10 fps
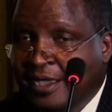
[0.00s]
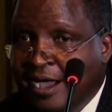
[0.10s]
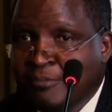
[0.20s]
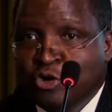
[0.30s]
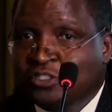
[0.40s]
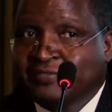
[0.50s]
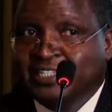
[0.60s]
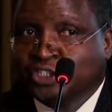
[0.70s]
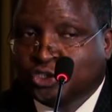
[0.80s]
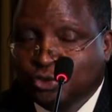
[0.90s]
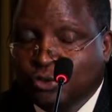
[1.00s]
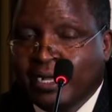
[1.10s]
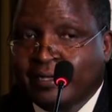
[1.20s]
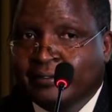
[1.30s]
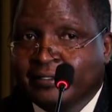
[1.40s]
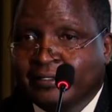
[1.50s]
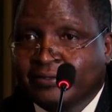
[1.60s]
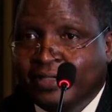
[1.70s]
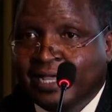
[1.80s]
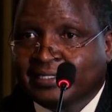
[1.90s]
I'm not even sure
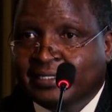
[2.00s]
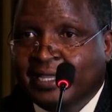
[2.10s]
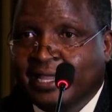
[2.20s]
that